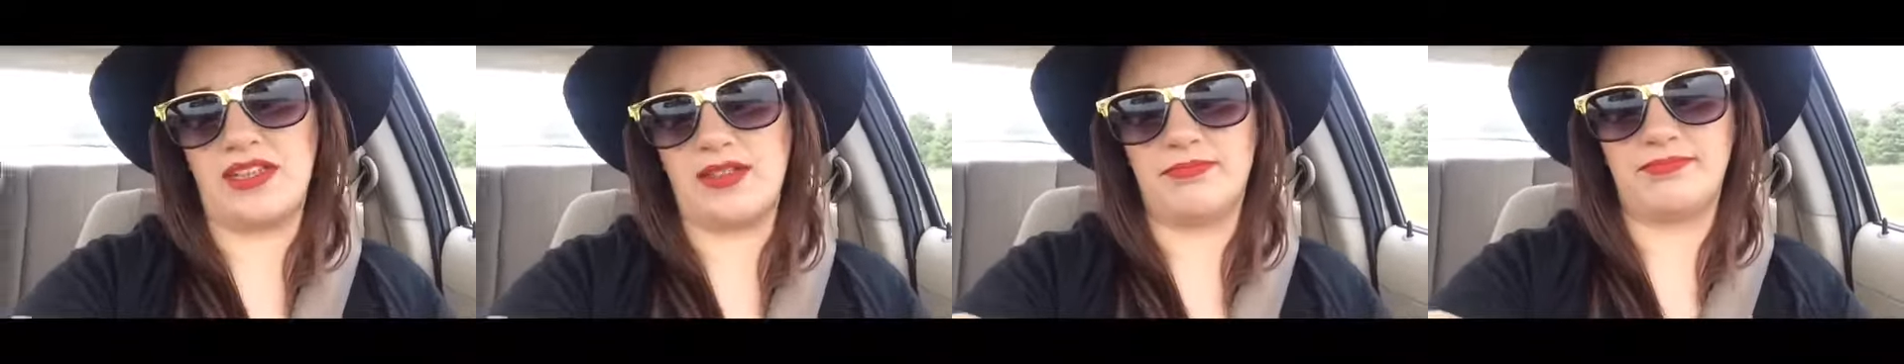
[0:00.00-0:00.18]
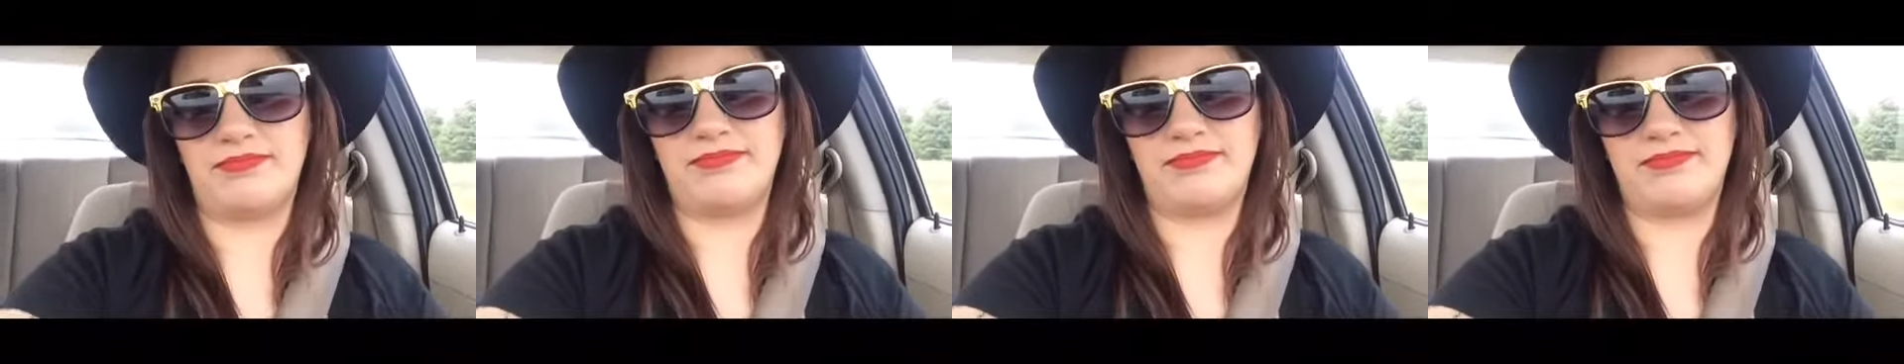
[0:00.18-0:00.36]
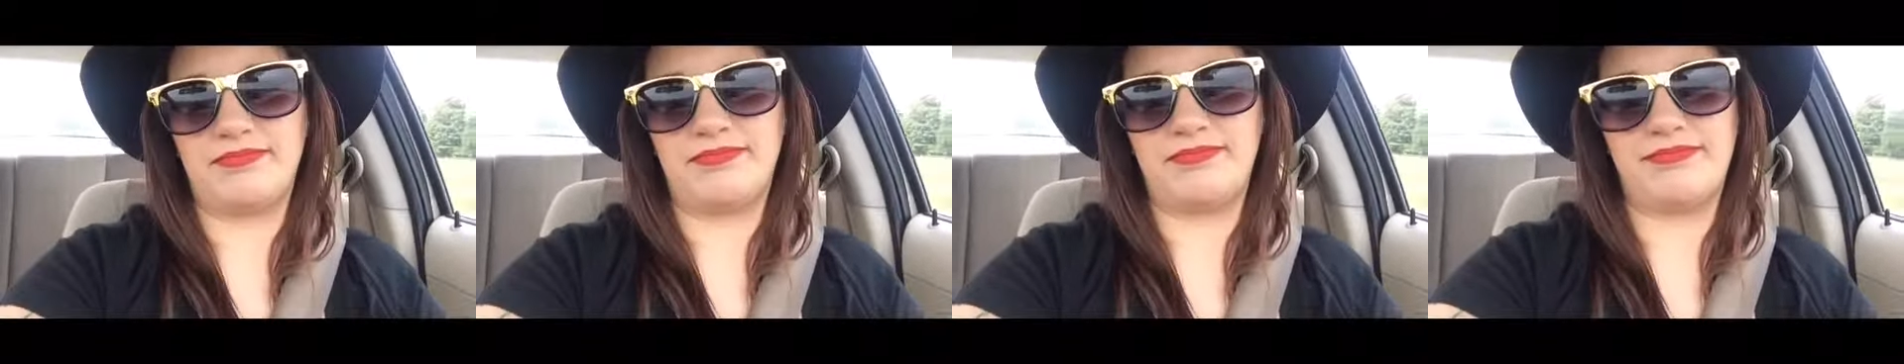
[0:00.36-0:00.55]

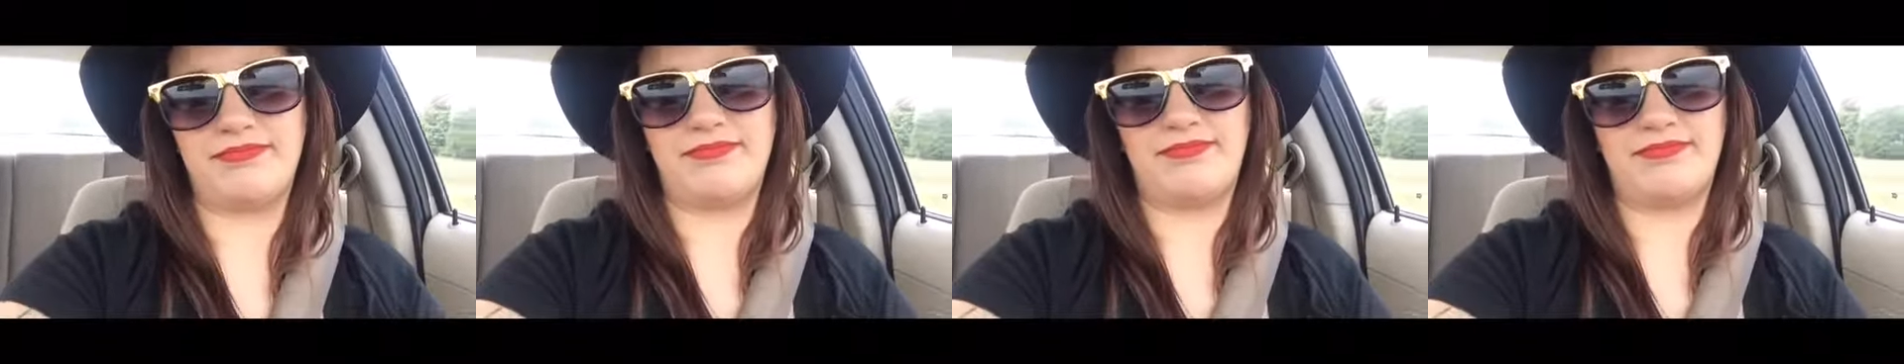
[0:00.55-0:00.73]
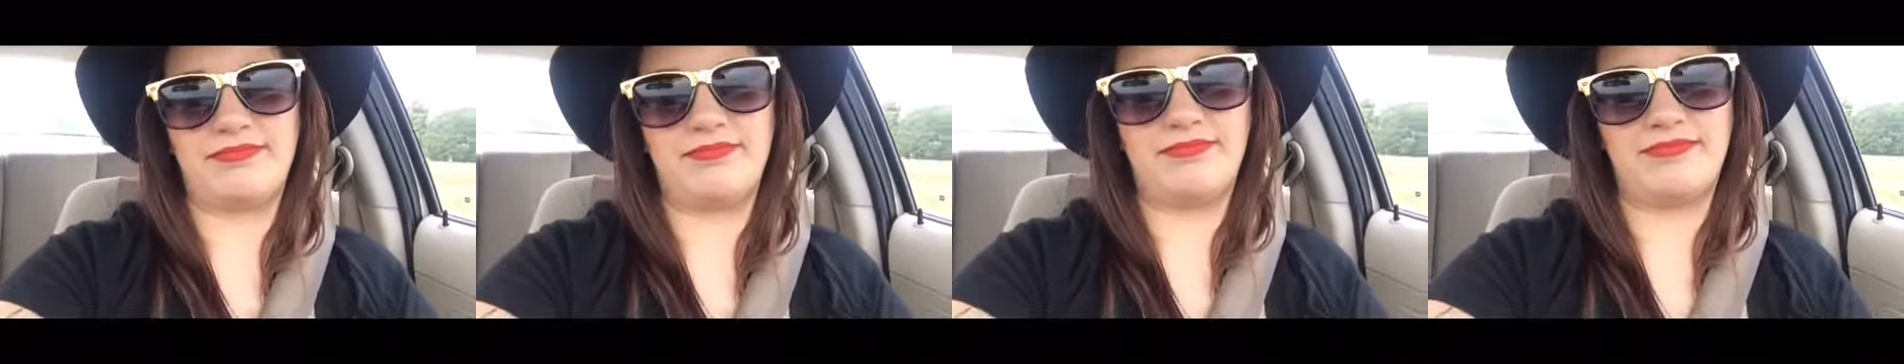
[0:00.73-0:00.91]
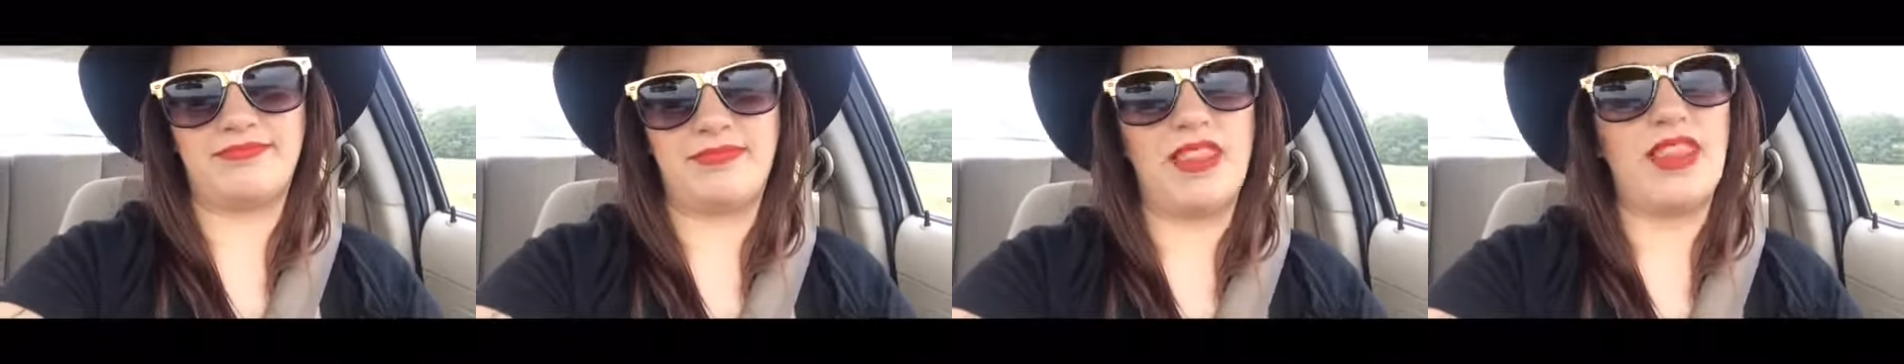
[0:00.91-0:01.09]

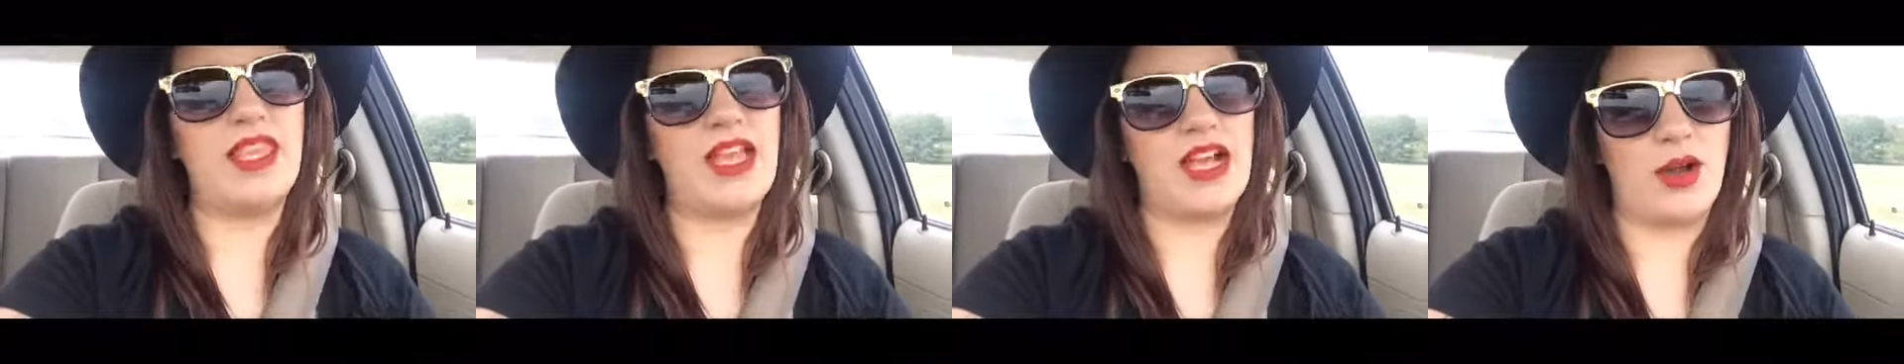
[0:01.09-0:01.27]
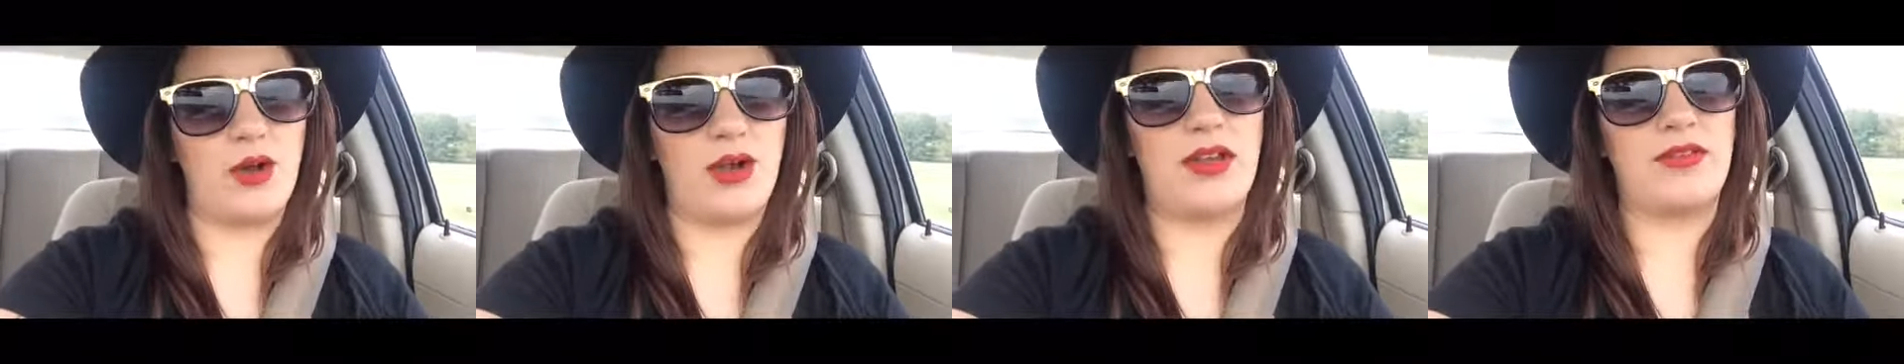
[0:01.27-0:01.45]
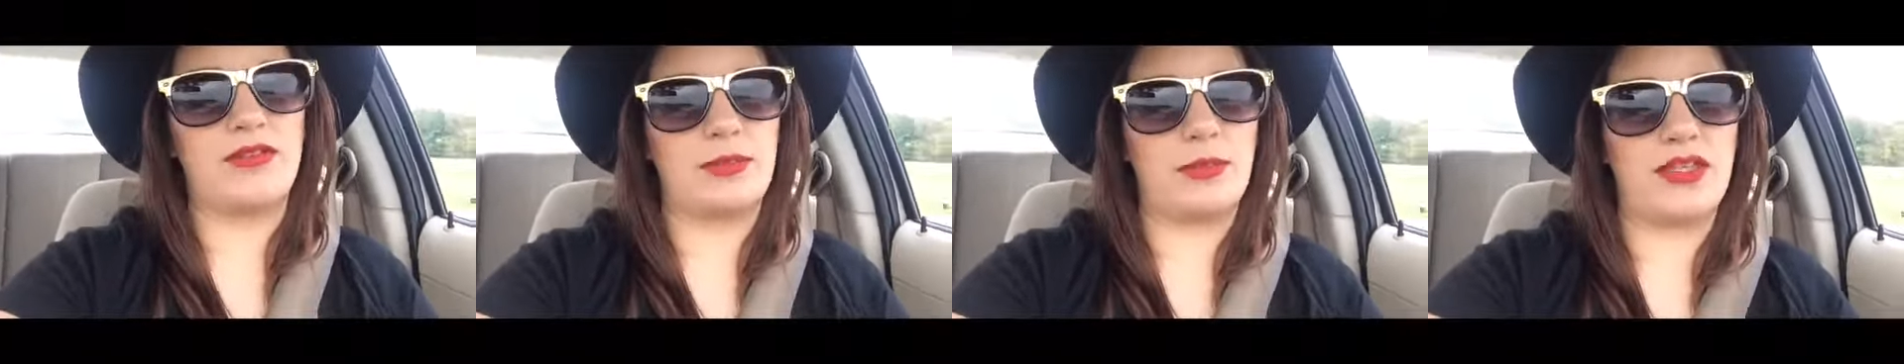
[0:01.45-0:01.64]
Now
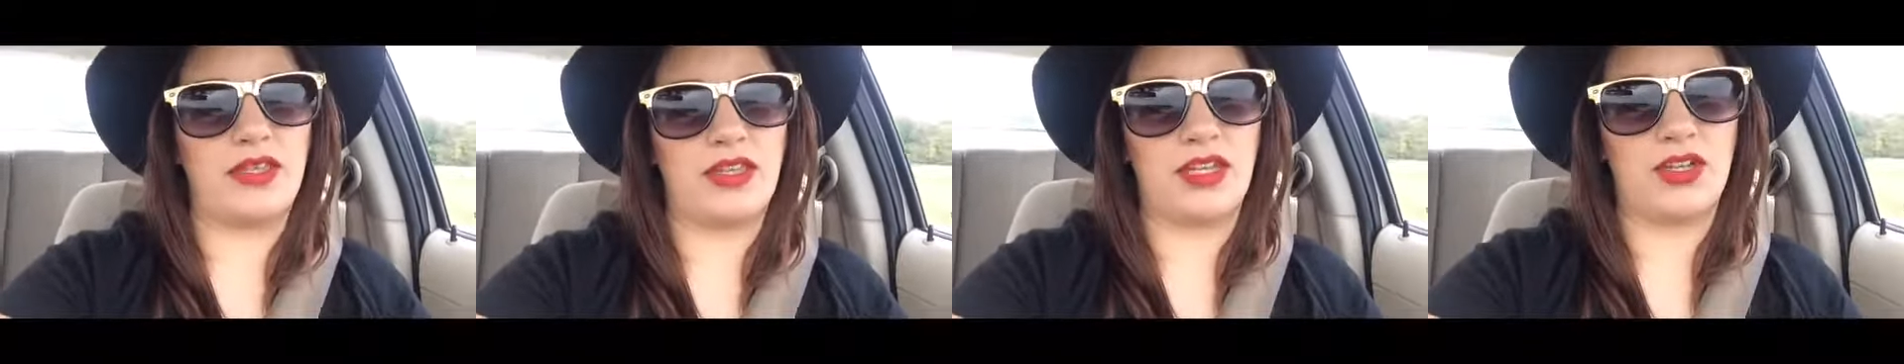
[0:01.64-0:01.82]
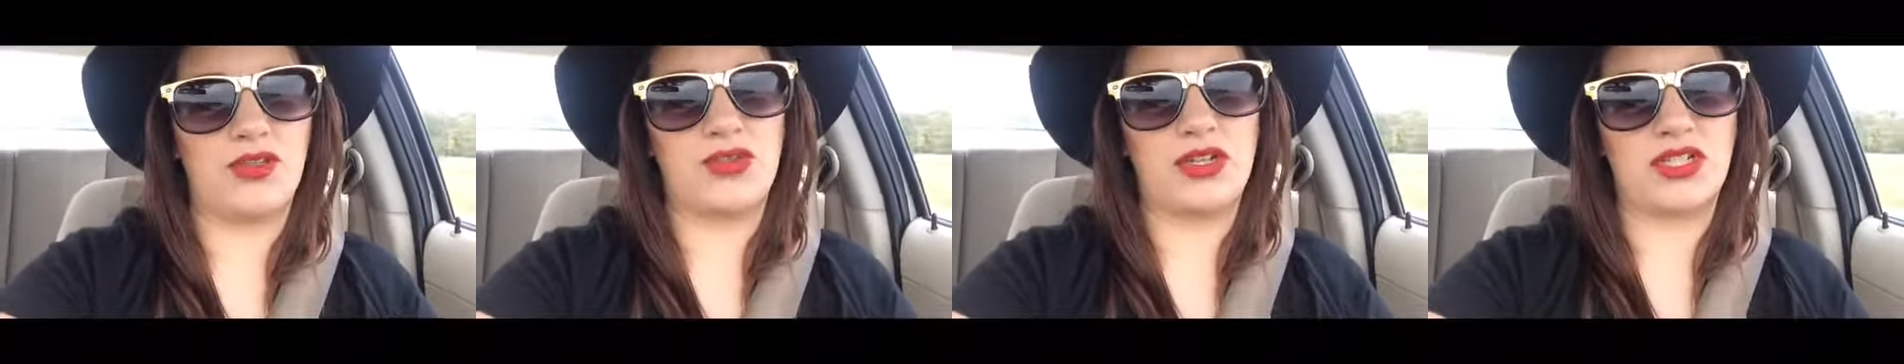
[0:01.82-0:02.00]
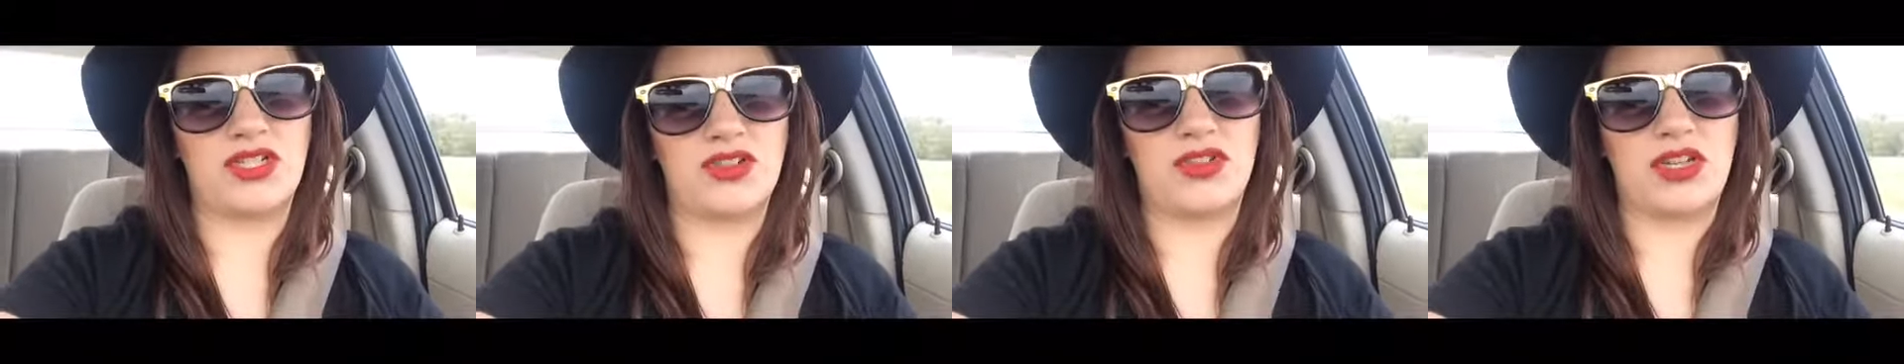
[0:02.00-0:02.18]
I have to pee like
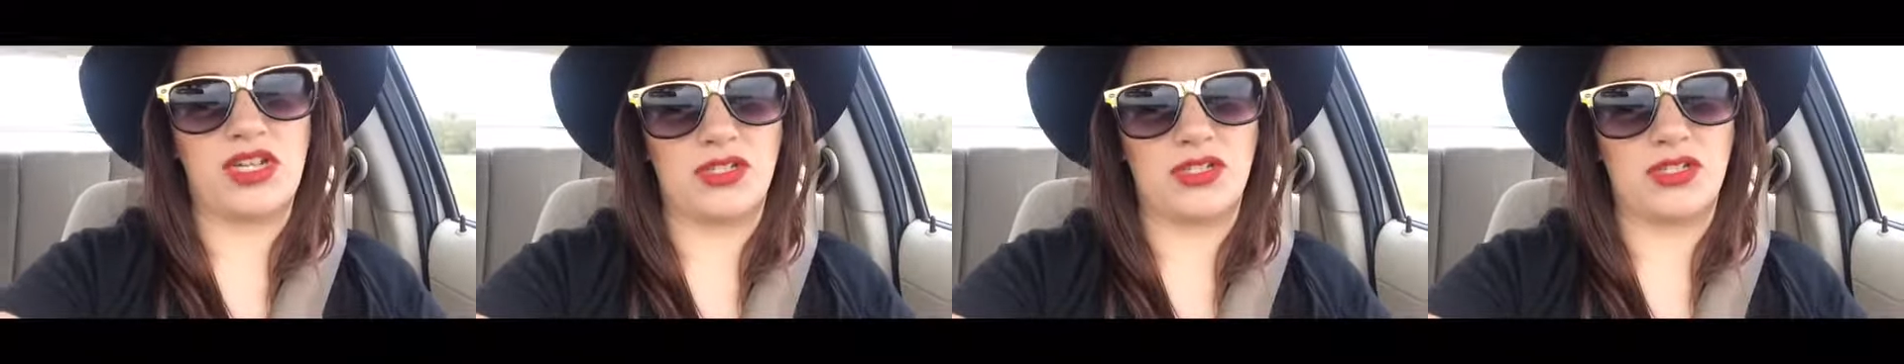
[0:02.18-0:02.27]
a Russian